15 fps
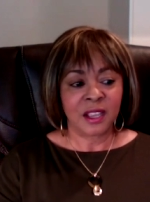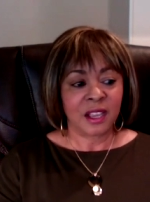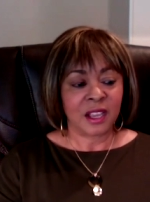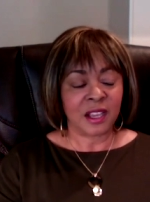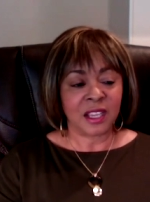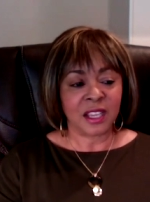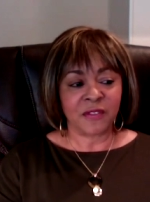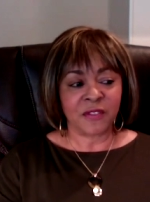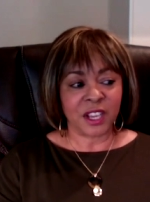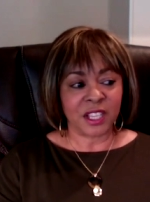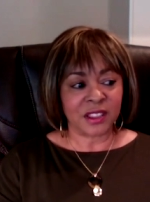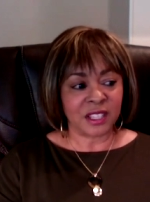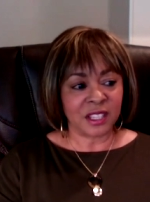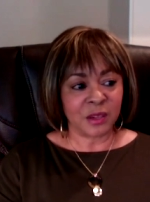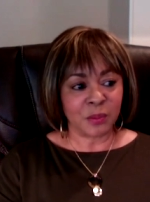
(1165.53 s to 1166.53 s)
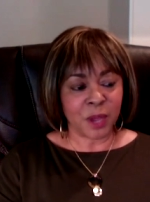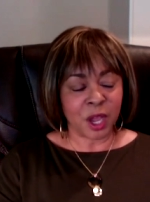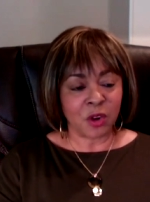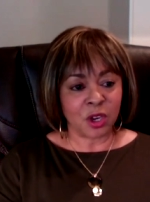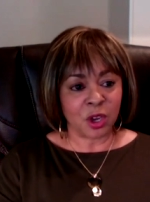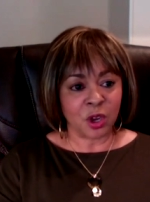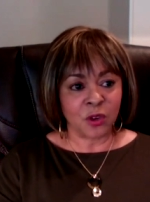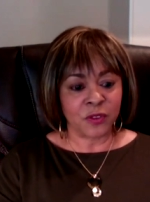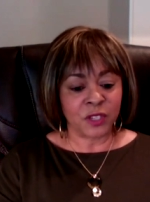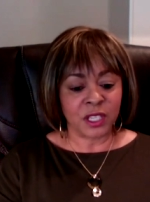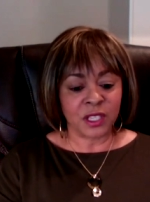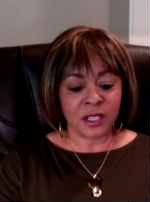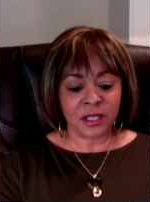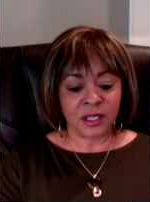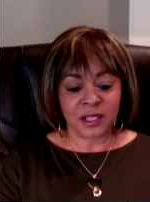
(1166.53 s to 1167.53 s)
Uh, if I think about
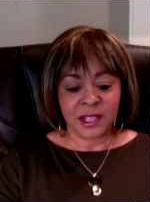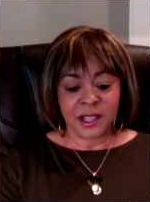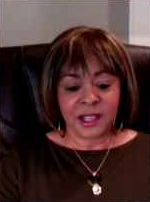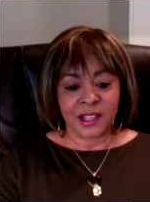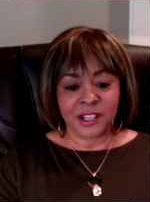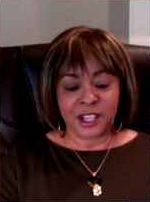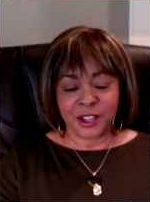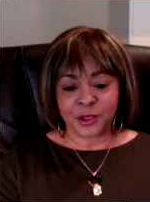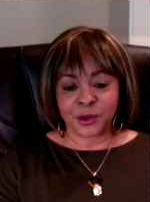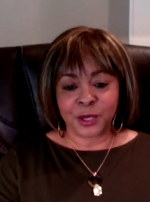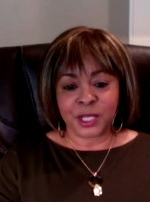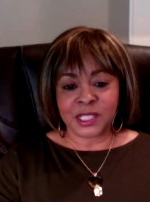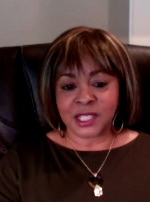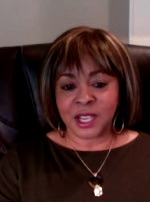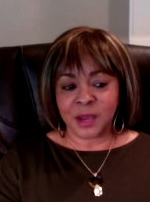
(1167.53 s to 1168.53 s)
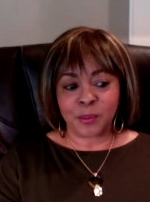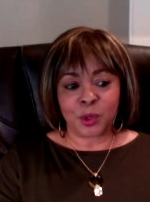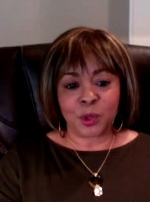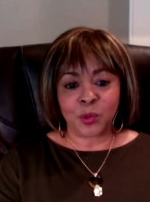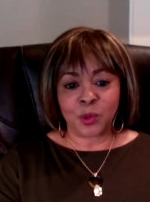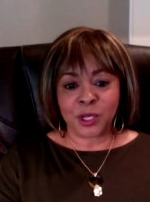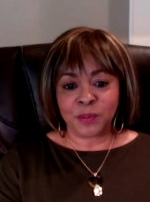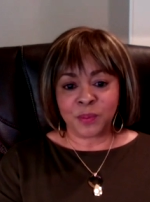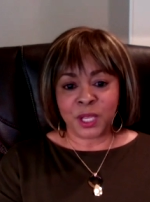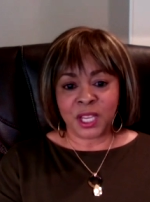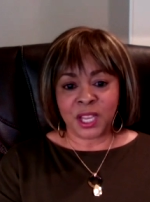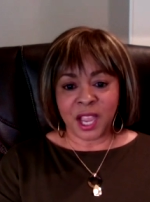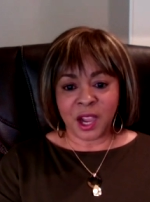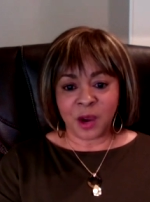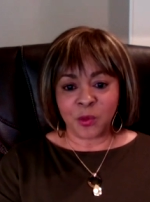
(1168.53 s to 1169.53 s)
COVID, uh, another example would
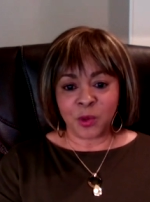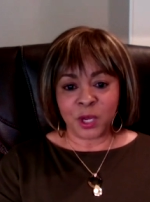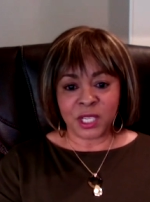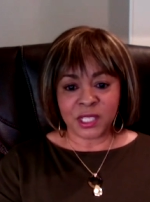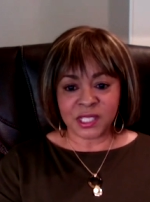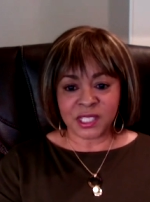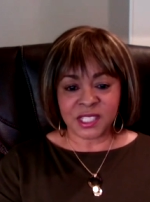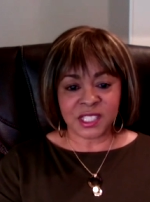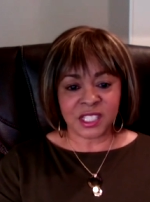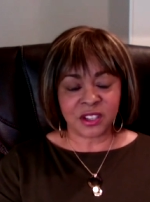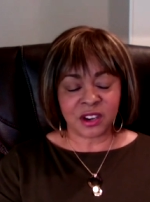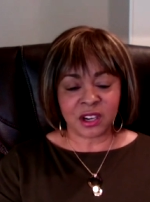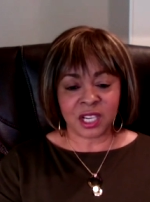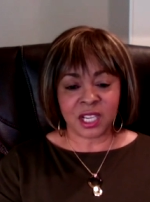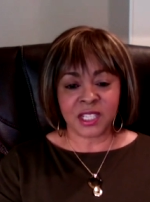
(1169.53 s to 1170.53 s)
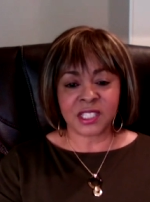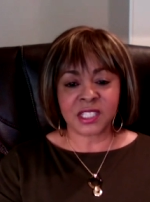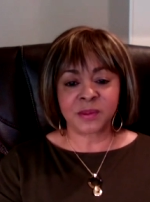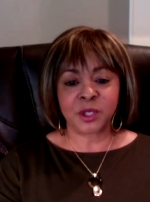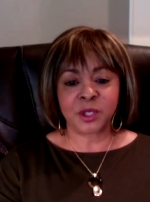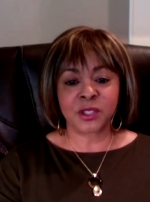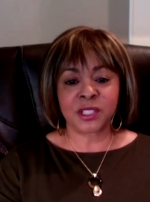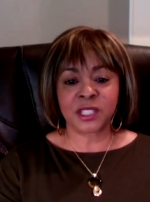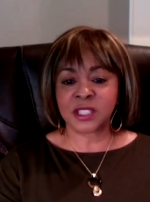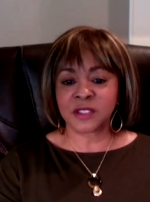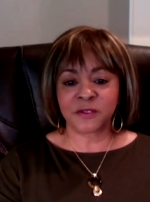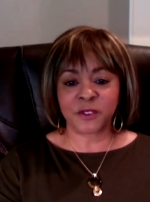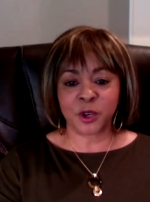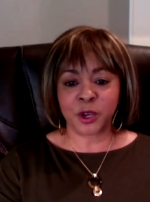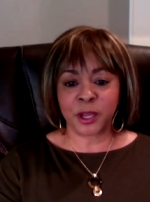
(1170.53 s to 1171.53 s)
be how we assisted our customers in
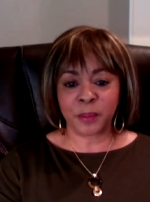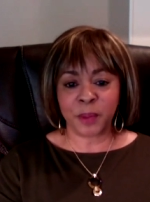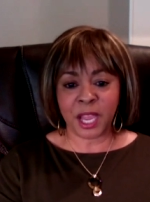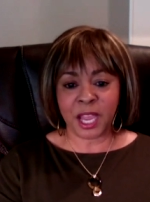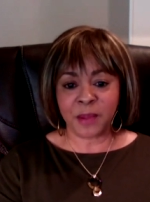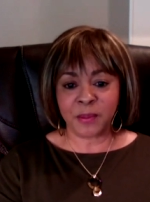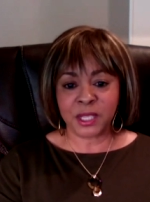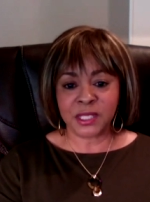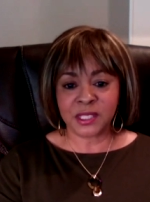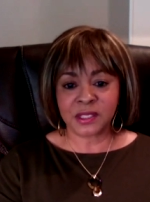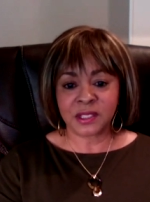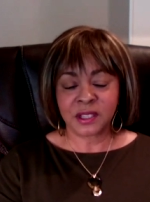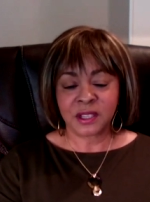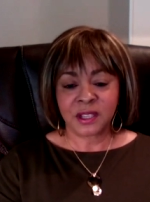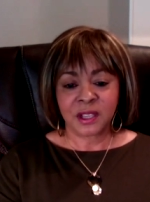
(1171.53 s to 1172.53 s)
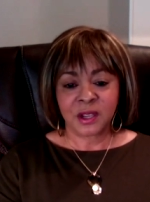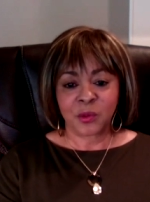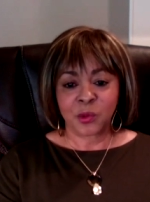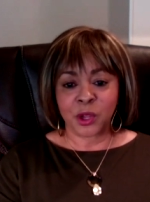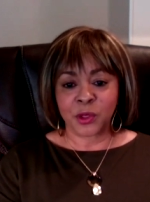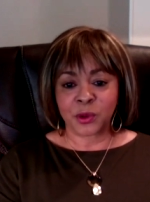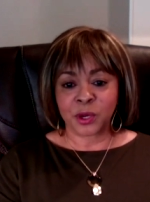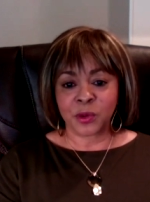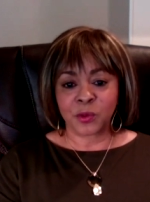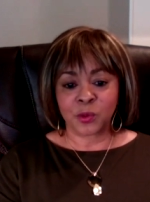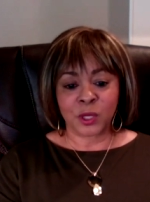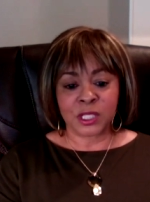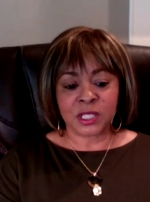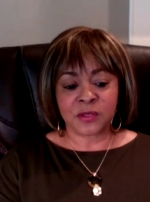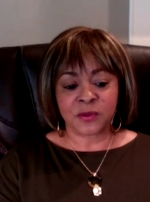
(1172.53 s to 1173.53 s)
deferring payments, whether it
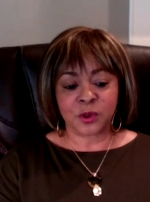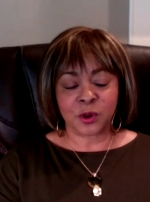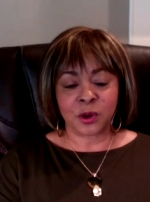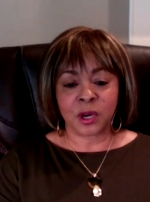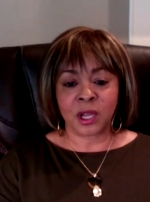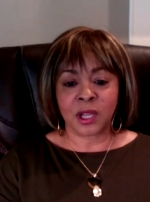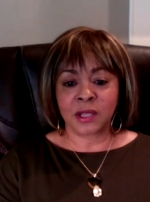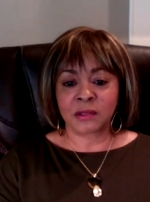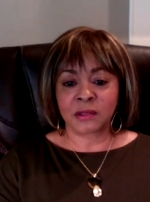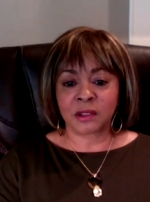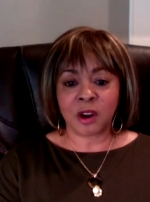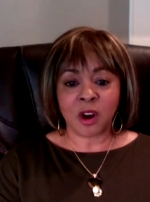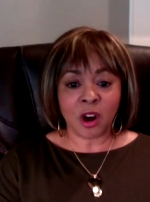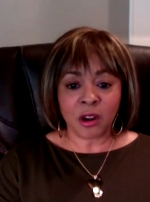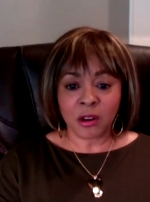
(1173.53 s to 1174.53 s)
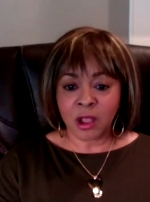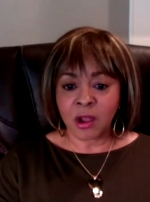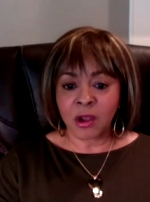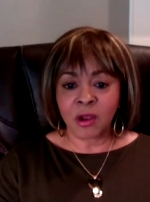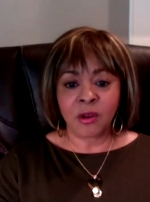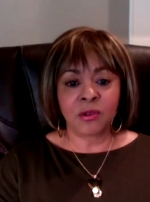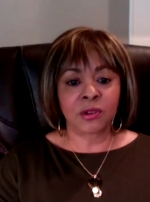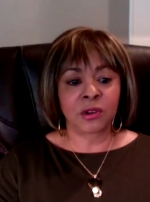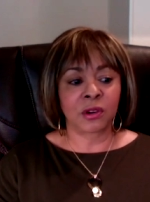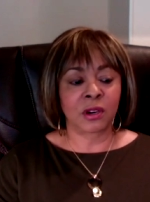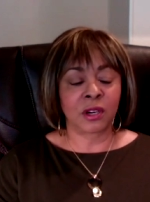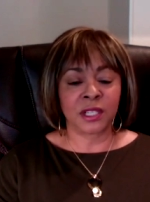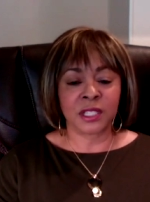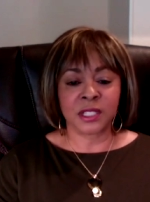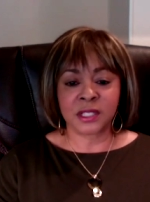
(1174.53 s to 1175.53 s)
was for a car loan
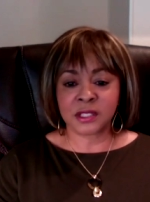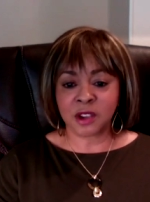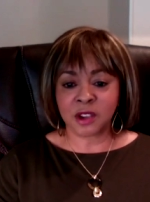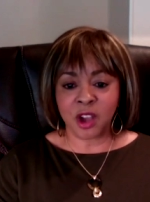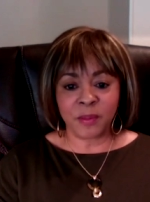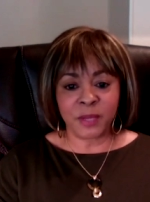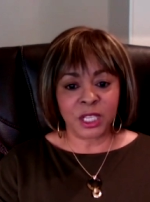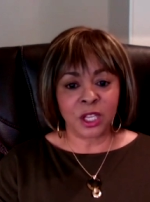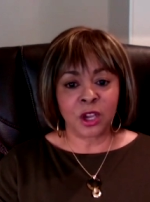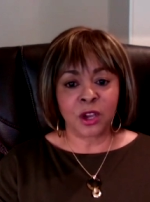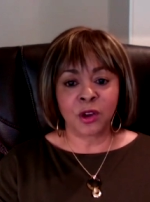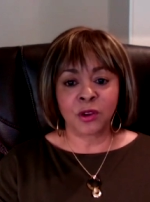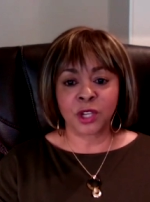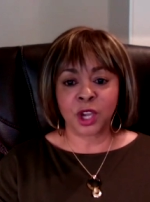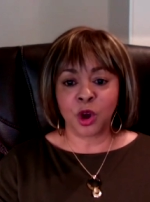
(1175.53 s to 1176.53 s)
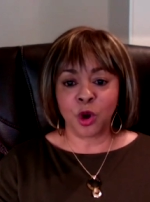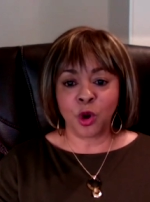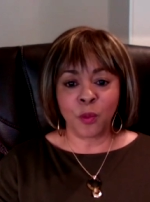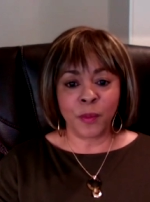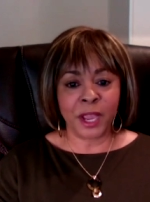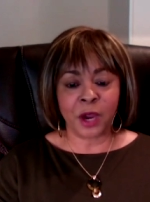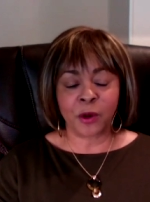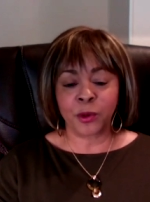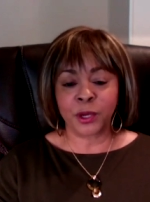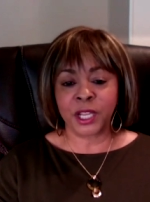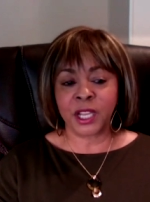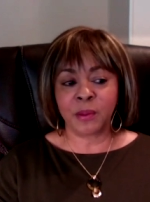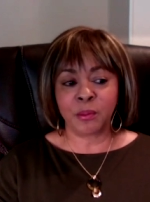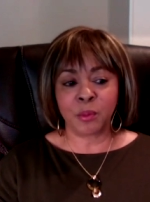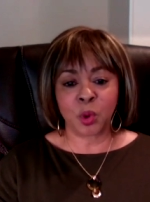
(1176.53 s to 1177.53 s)
or an installment loan, a home
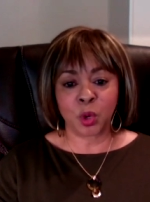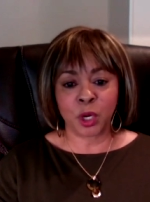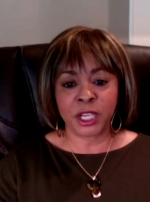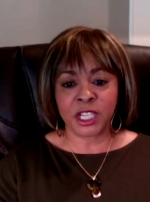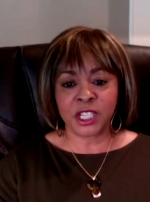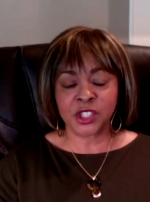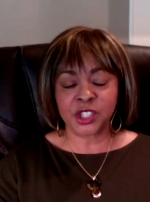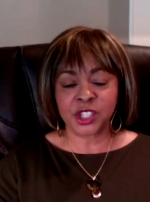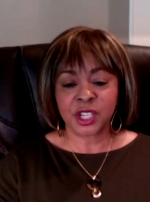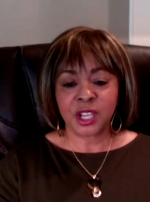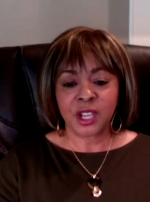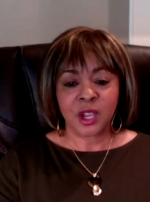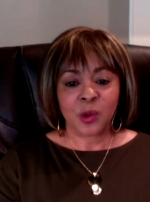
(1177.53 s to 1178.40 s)
equity, a mortgage.